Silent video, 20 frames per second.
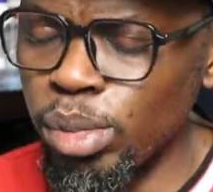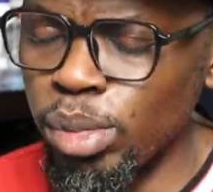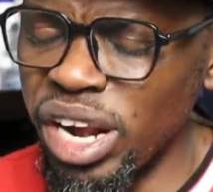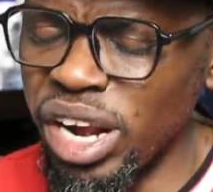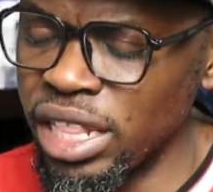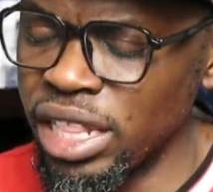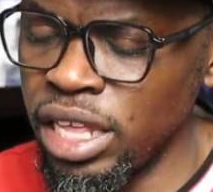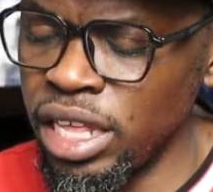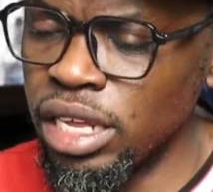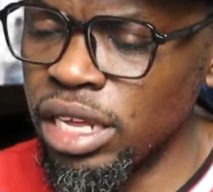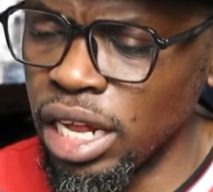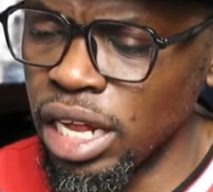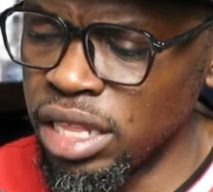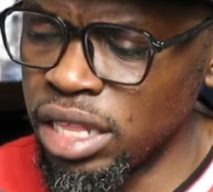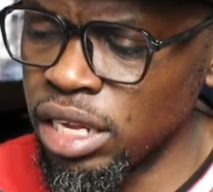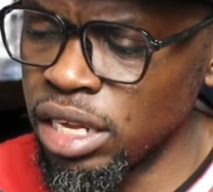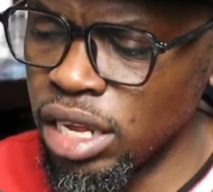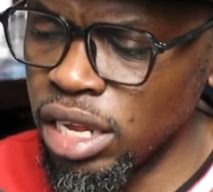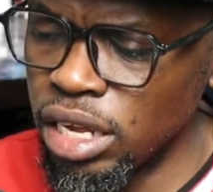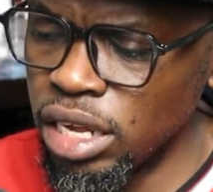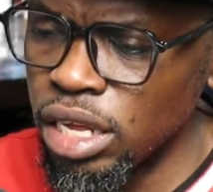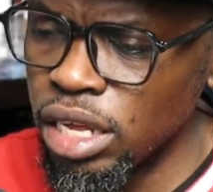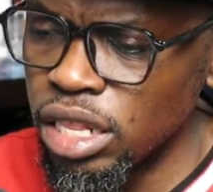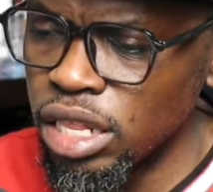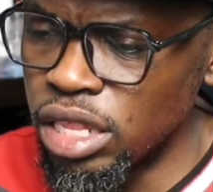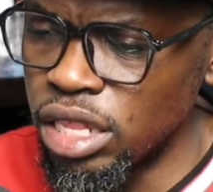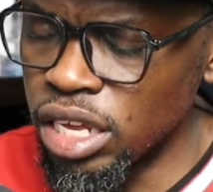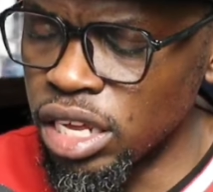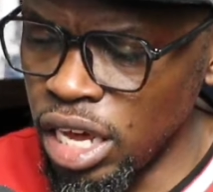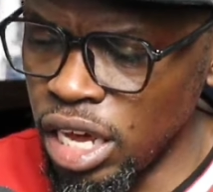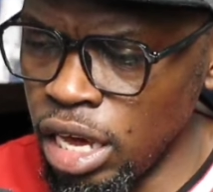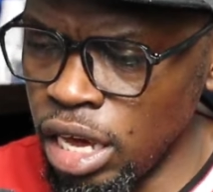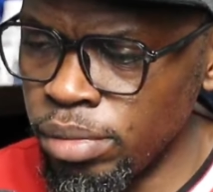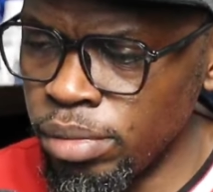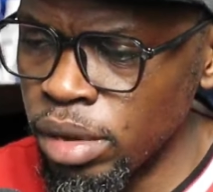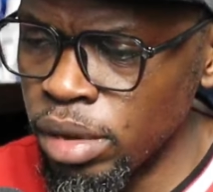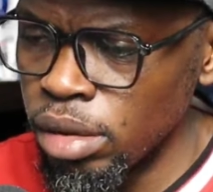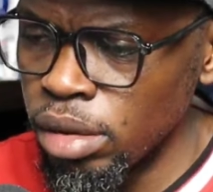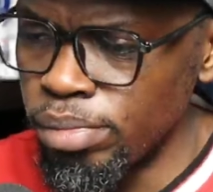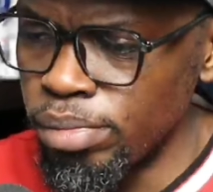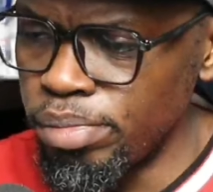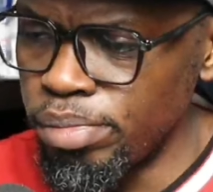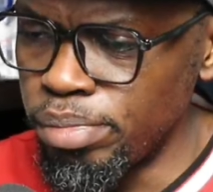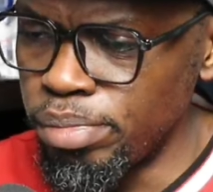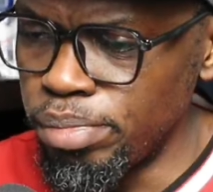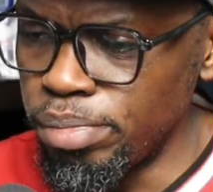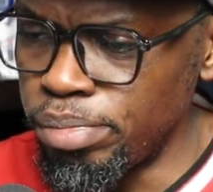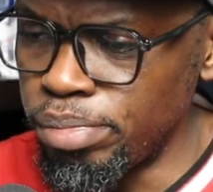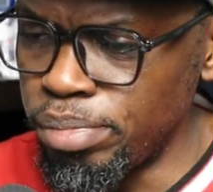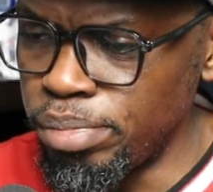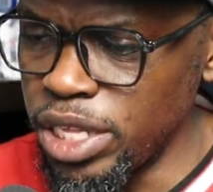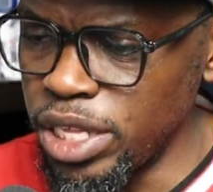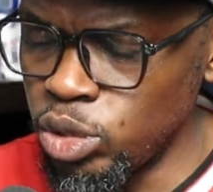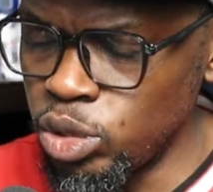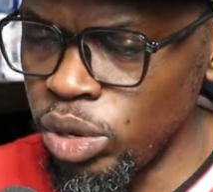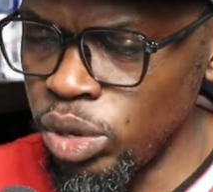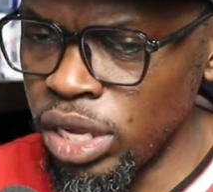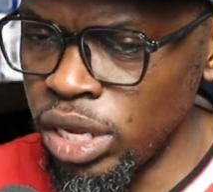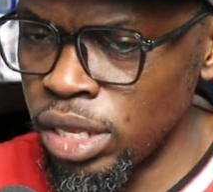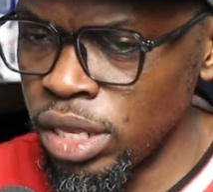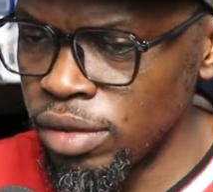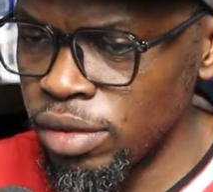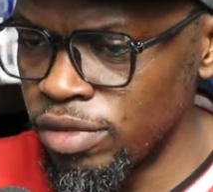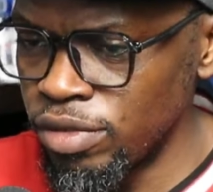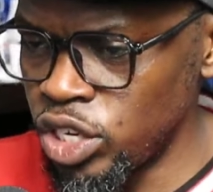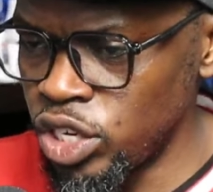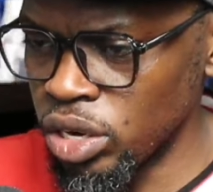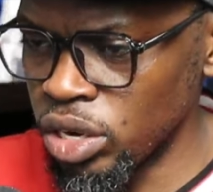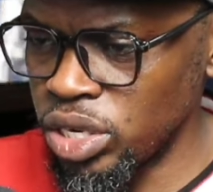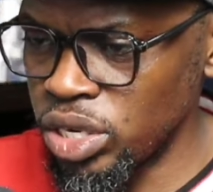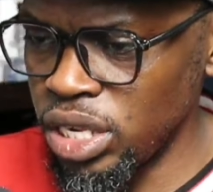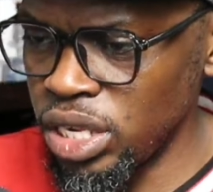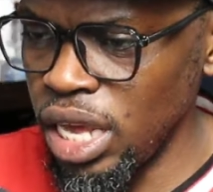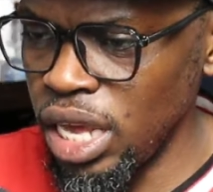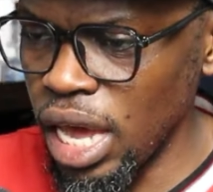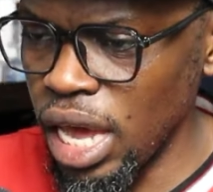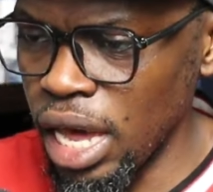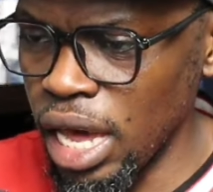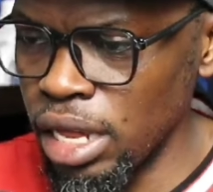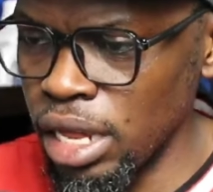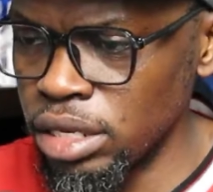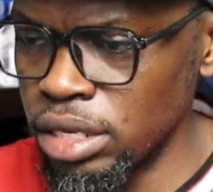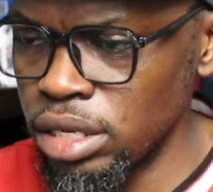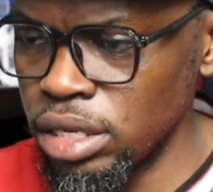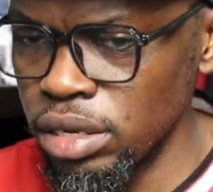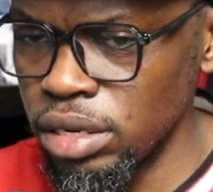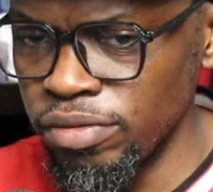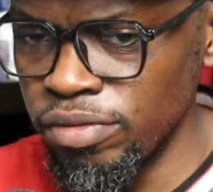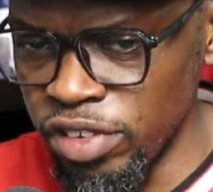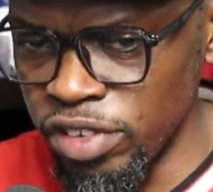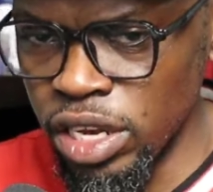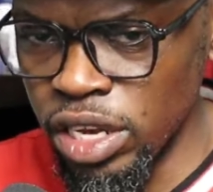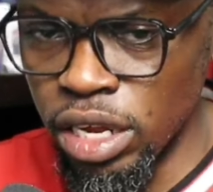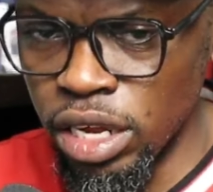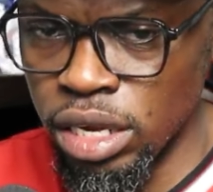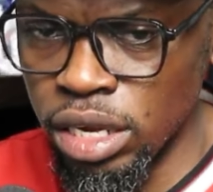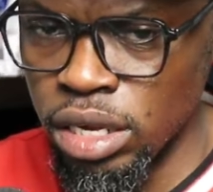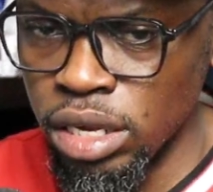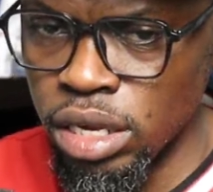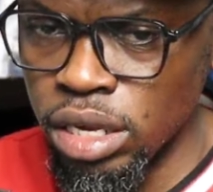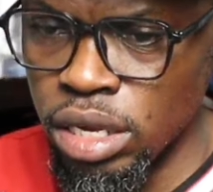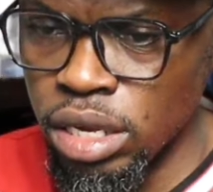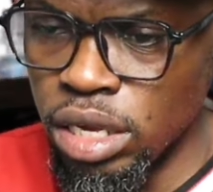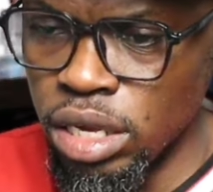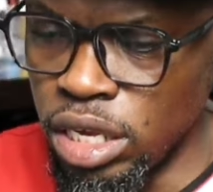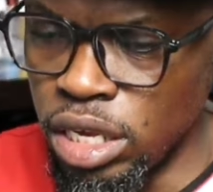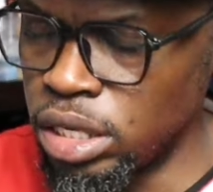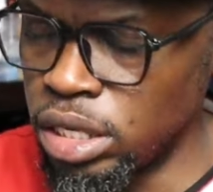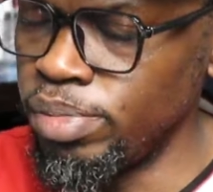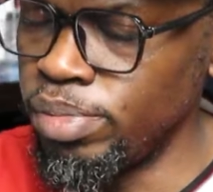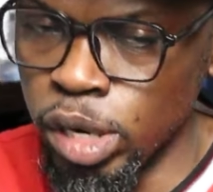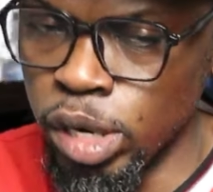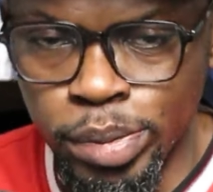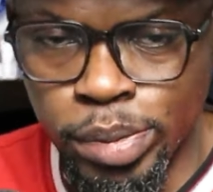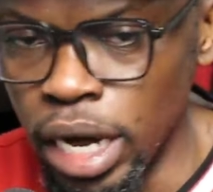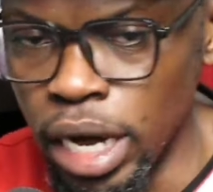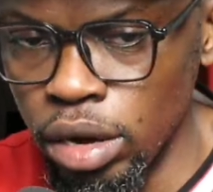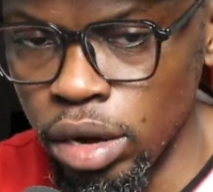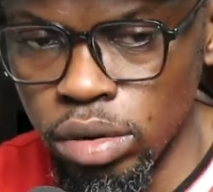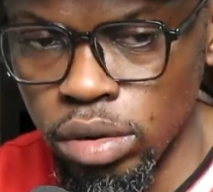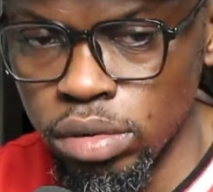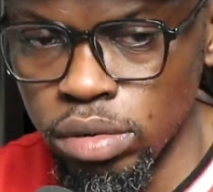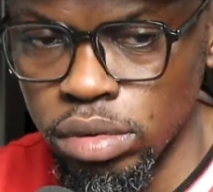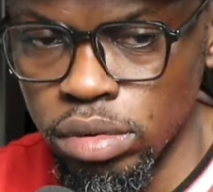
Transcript: But I think the game between Chelsea and Villa is Bilbao.